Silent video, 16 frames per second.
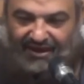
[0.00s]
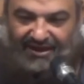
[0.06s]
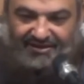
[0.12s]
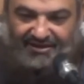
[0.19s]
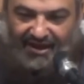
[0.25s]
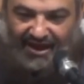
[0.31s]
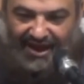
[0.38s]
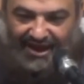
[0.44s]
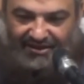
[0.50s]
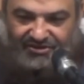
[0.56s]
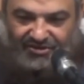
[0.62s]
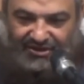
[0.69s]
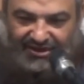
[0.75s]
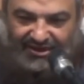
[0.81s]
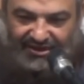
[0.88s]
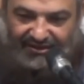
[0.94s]
it
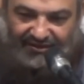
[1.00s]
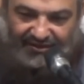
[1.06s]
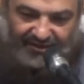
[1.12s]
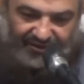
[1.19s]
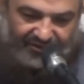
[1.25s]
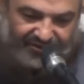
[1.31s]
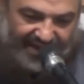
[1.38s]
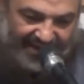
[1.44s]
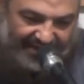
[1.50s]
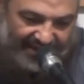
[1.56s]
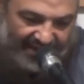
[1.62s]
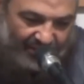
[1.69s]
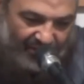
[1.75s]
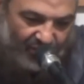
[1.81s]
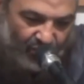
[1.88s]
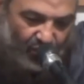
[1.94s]
actually
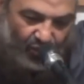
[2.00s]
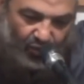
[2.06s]
taken away